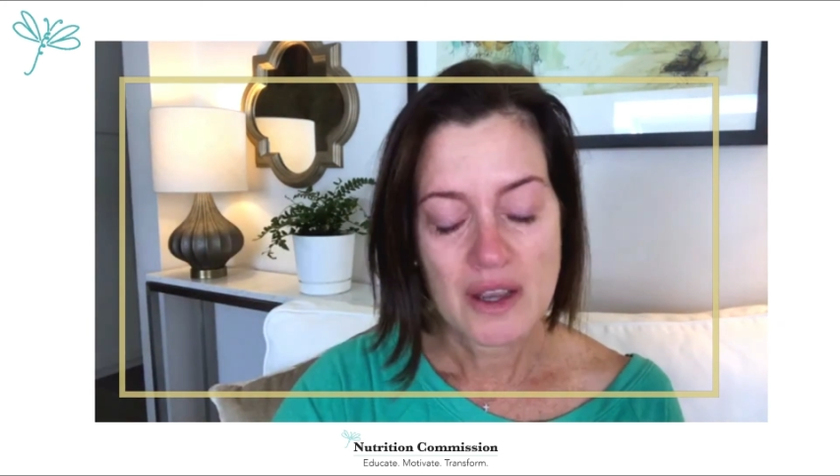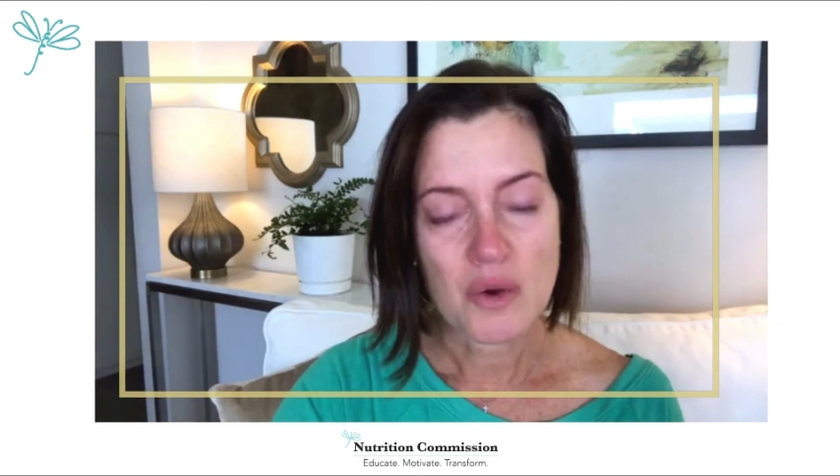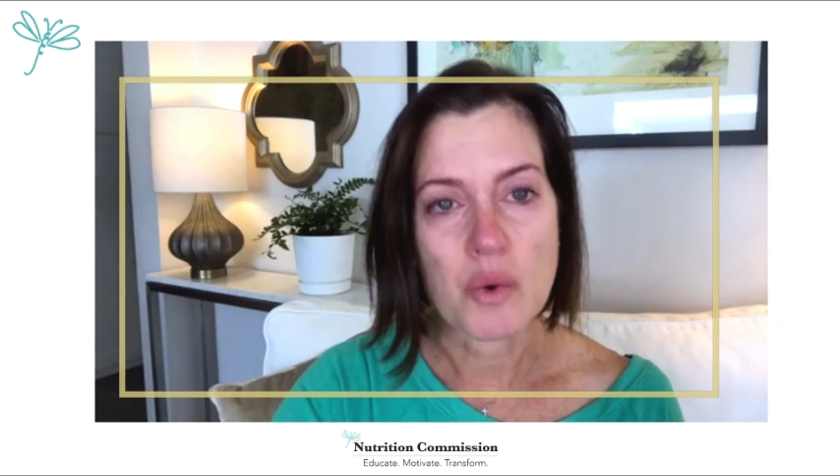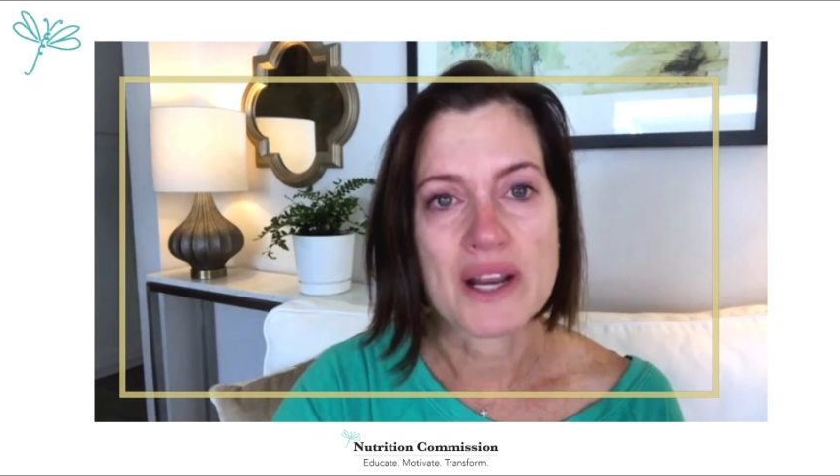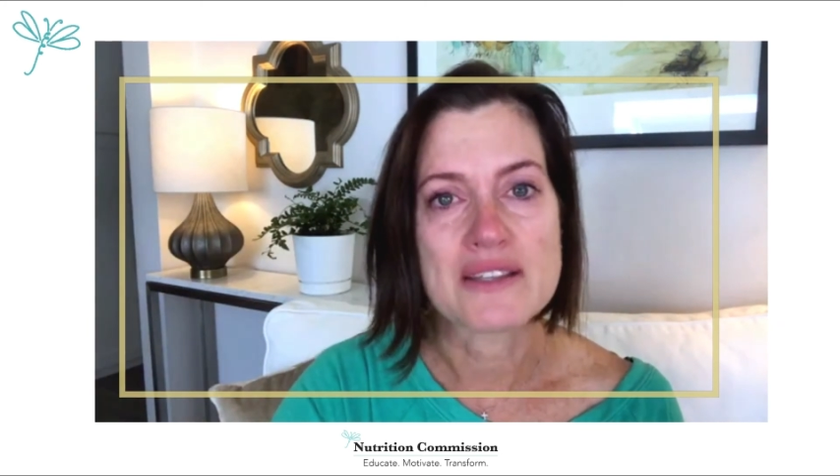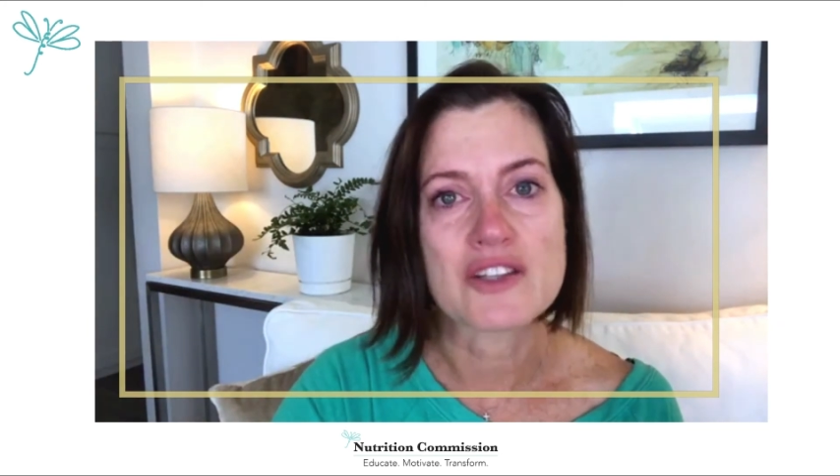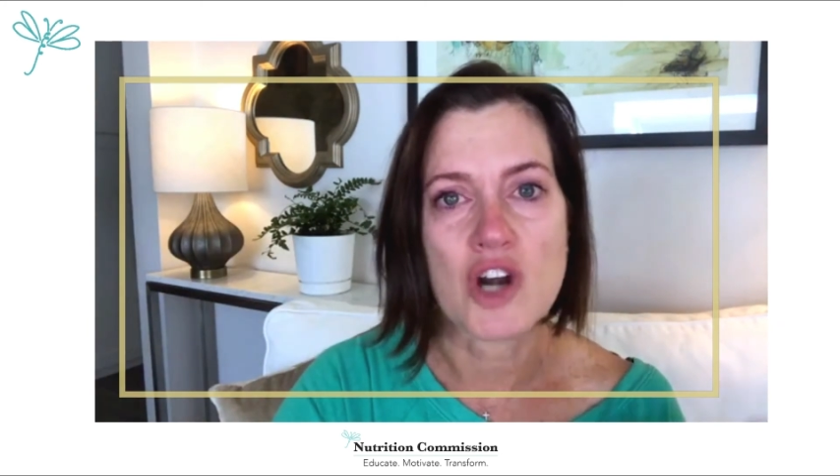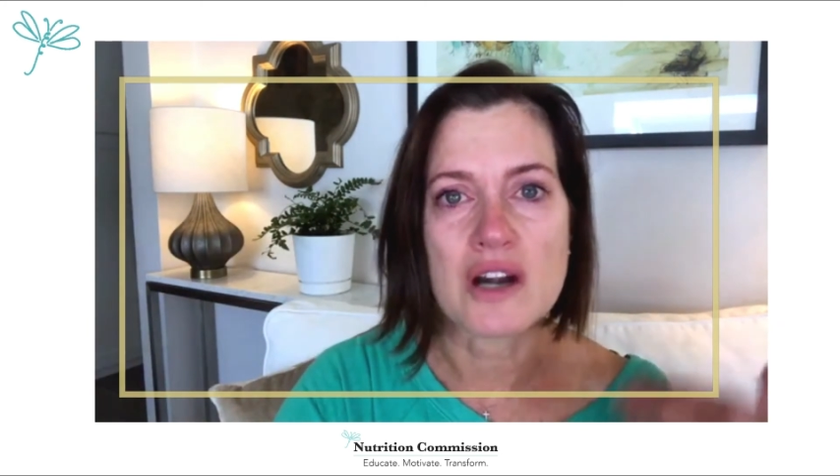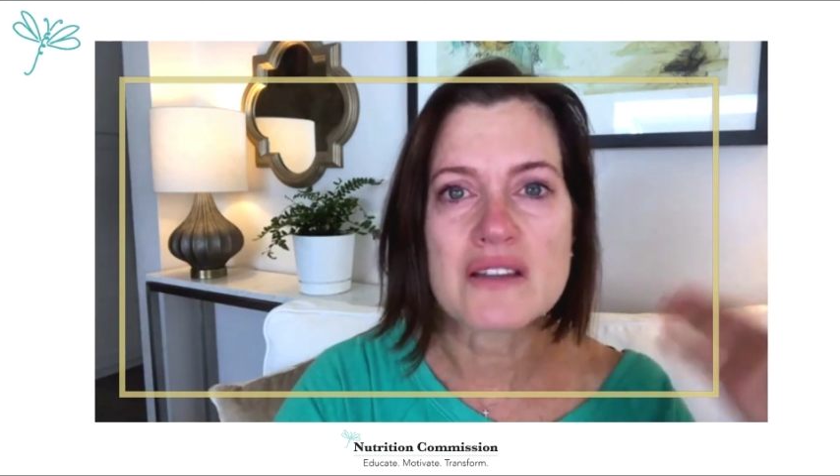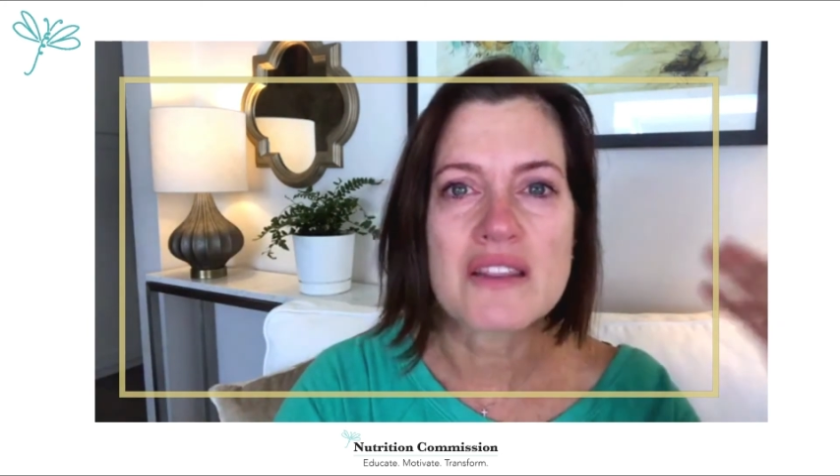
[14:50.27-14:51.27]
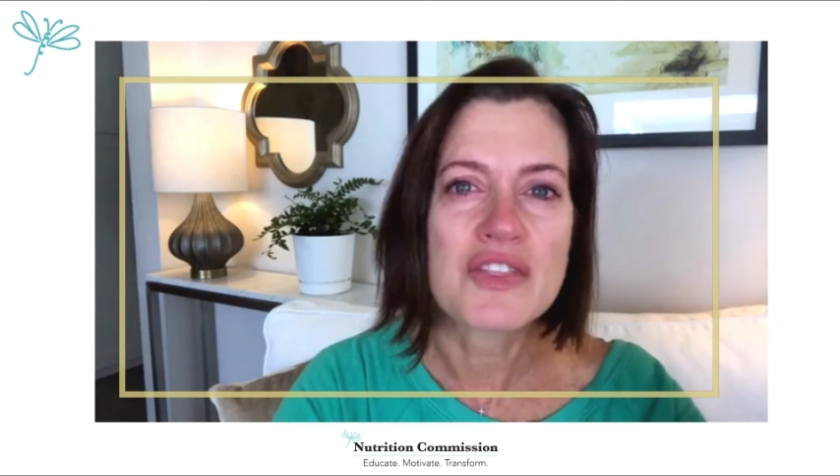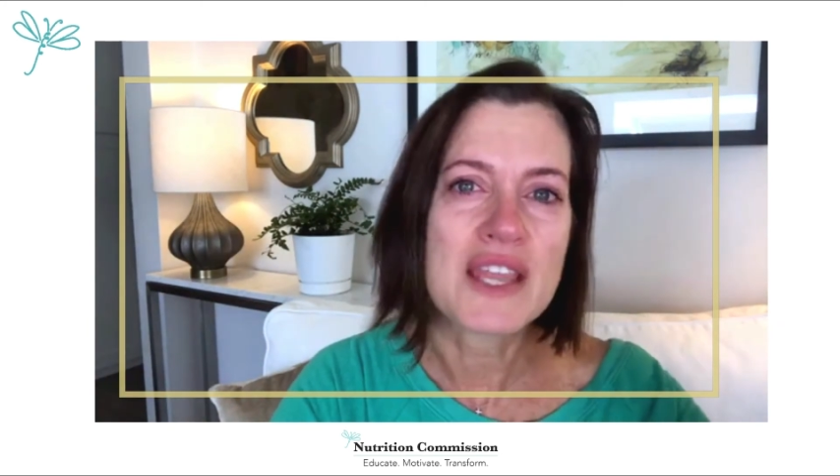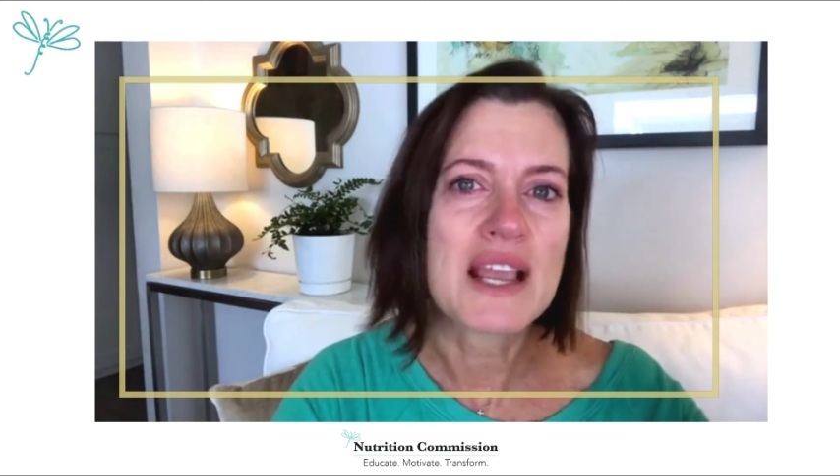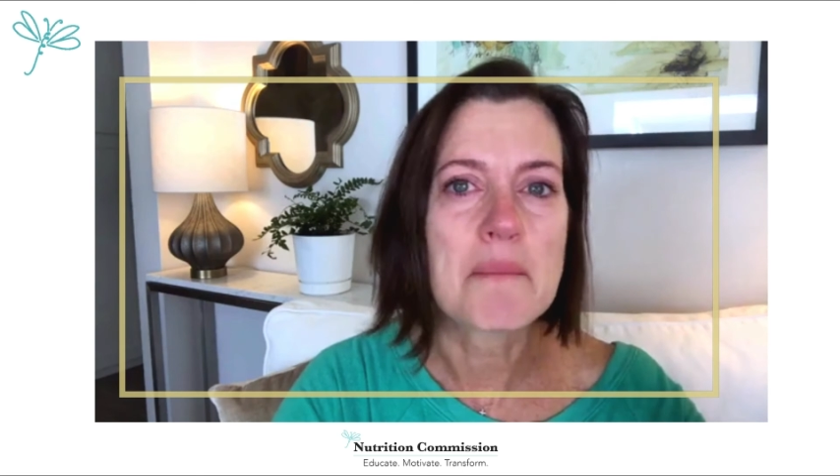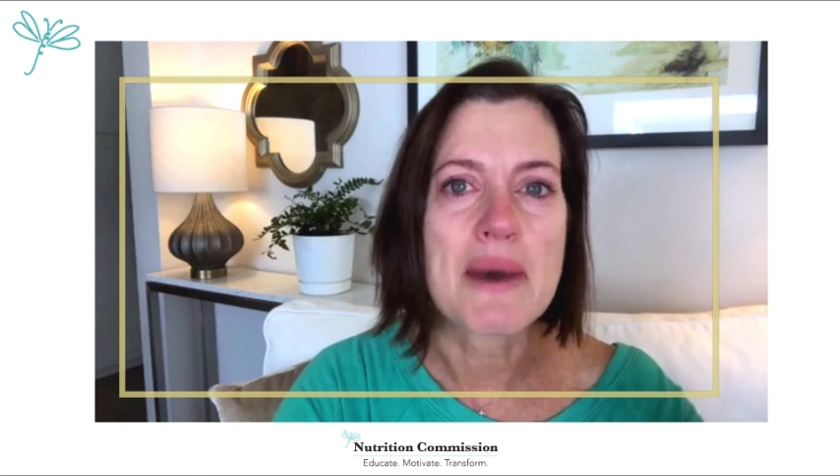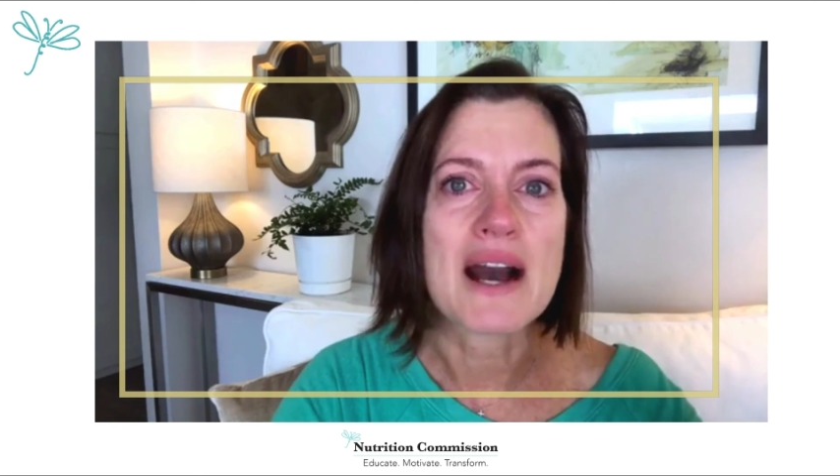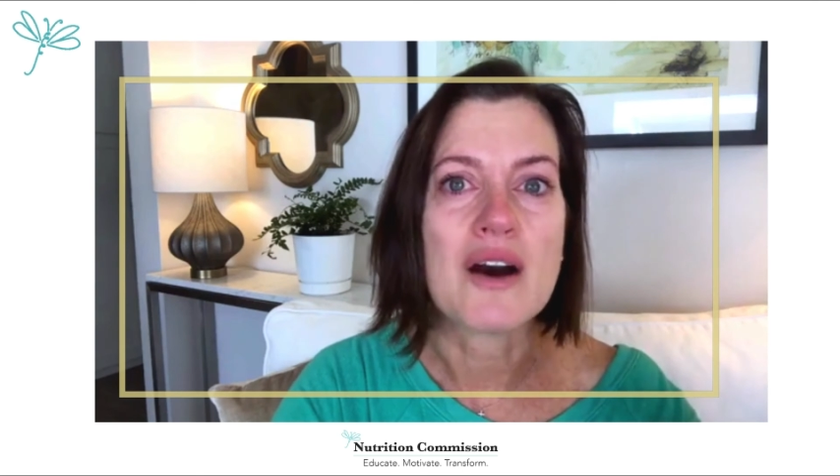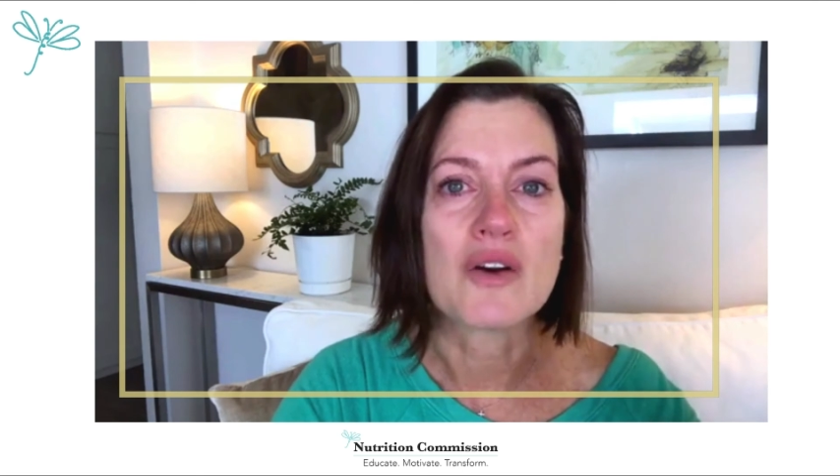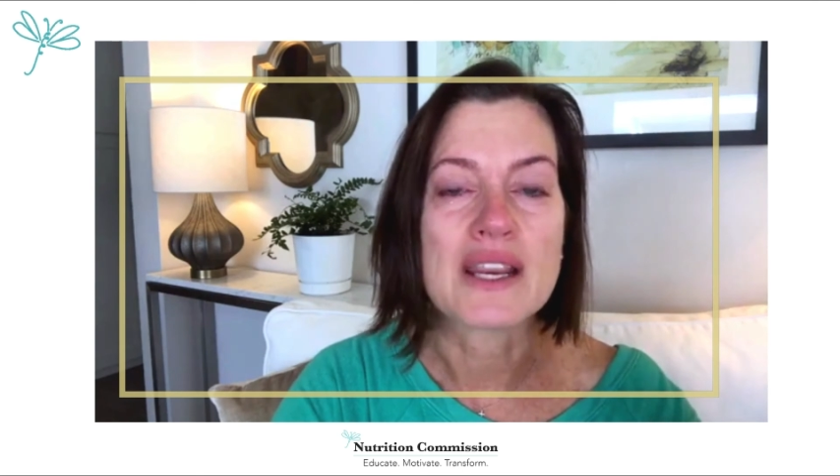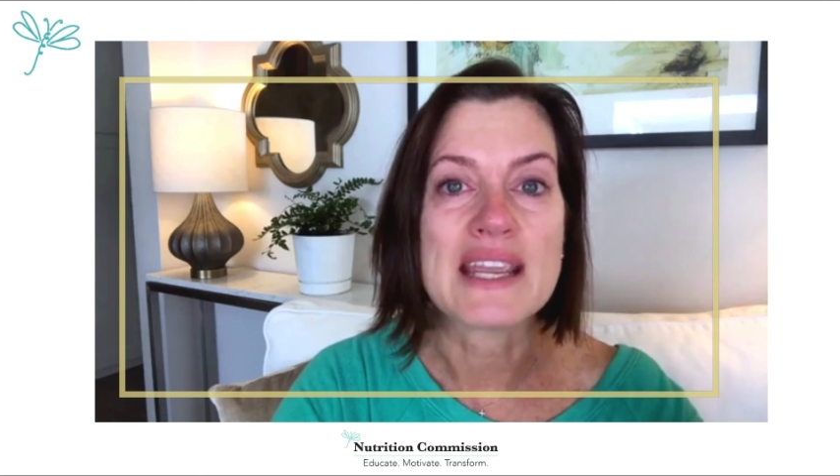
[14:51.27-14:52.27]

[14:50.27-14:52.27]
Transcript: when I started to think about